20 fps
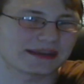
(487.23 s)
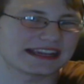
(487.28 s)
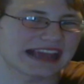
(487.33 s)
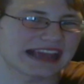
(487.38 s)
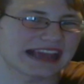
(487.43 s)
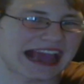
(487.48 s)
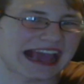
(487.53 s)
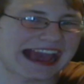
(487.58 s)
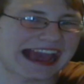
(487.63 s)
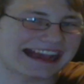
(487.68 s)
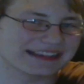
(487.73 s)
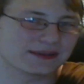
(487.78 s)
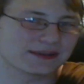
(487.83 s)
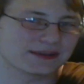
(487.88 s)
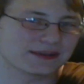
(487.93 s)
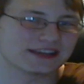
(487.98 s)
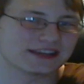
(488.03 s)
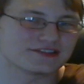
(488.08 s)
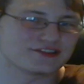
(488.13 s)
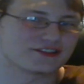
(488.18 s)
so it's not going to
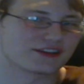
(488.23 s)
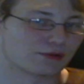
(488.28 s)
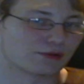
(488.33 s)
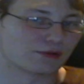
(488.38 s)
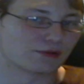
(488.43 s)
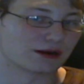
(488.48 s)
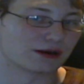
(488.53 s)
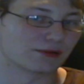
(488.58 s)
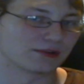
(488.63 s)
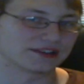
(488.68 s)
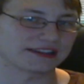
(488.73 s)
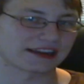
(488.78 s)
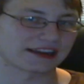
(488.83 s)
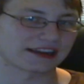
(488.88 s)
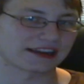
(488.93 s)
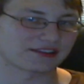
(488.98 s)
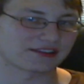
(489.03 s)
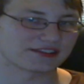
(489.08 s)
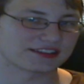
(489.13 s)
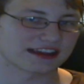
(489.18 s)
be as big as
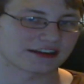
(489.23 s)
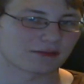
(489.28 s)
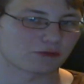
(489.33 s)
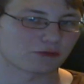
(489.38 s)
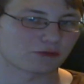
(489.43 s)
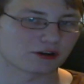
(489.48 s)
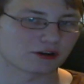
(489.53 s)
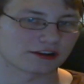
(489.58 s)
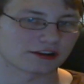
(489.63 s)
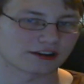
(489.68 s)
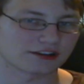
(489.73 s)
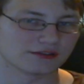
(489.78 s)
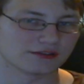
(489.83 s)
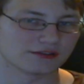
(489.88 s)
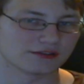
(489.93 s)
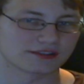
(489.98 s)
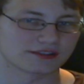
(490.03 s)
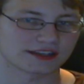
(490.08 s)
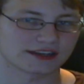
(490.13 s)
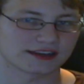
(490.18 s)
Yu-Gi-Oh, where it was like on
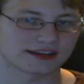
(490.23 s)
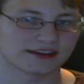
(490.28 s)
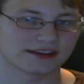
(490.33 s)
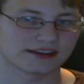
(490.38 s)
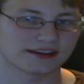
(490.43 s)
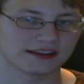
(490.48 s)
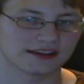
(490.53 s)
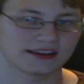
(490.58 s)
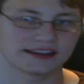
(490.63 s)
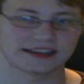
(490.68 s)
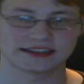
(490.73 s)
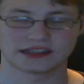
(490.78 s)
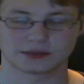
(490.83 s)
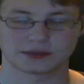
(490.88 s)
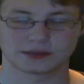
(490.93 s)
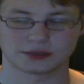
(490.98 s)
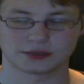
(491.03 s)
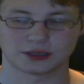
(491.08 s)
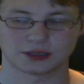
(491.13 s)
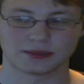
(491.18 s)
Saturday morning cartoons on
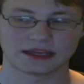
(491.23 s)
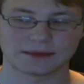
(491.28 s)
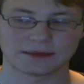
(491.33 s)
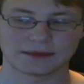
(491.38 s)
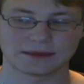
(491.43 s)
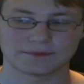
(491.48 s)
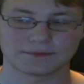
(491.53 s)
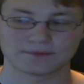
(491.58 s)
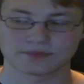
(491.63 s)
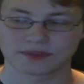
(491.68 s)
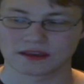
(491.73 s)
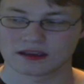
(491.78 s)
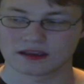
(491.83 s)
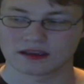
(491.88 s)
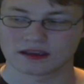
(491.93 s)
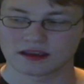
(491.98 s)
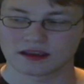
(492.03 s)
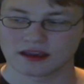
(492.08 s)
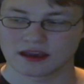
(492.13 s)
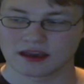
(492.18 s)
Kids
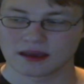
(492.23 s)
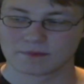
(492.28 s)
WB.